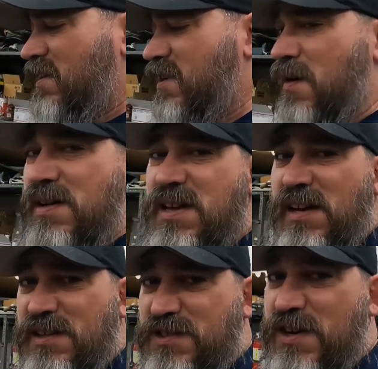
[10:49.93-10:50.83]
So he's getting
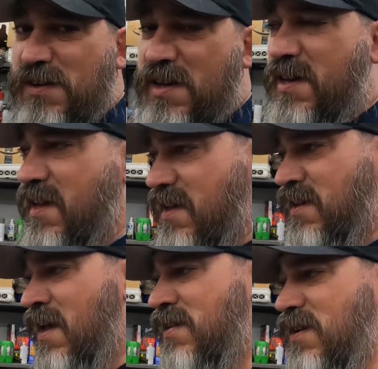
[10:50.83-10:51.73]
a little chalky
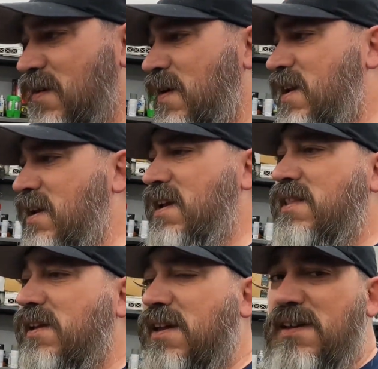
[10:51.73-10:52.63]
again. So he doesn't need
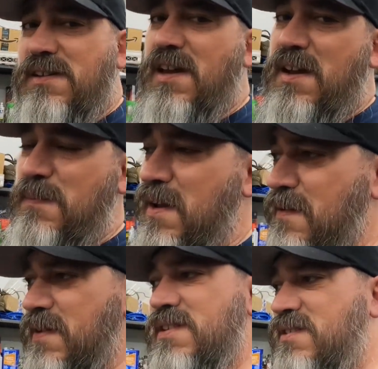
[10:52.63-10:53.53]
like a good cut and
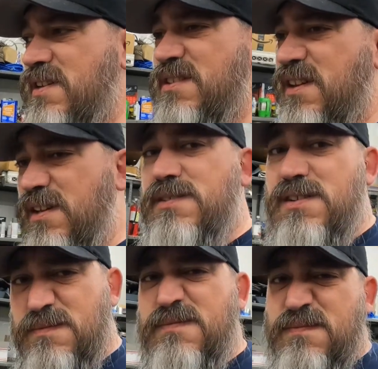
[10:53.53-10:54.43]
buff. He just needs a good
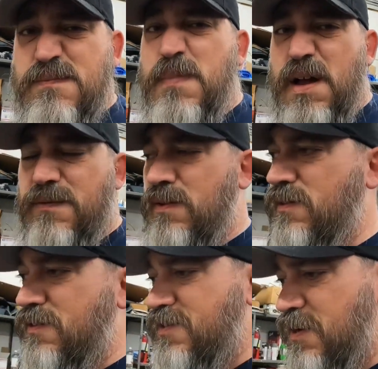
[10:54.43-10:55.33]
just buff,
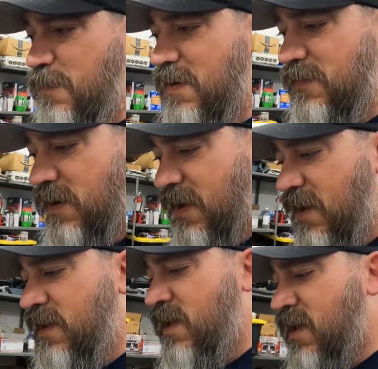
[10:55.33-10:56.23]
little jitter buffer I
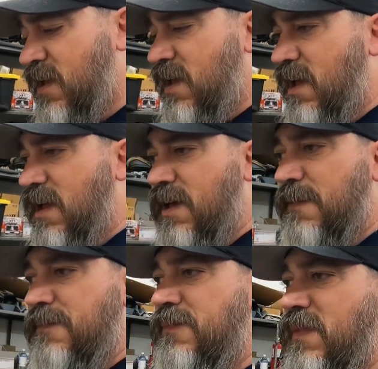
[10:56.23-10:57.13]

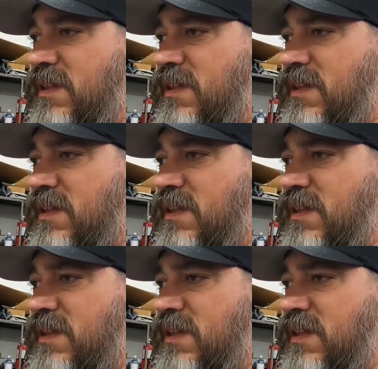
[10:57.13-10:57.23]
got.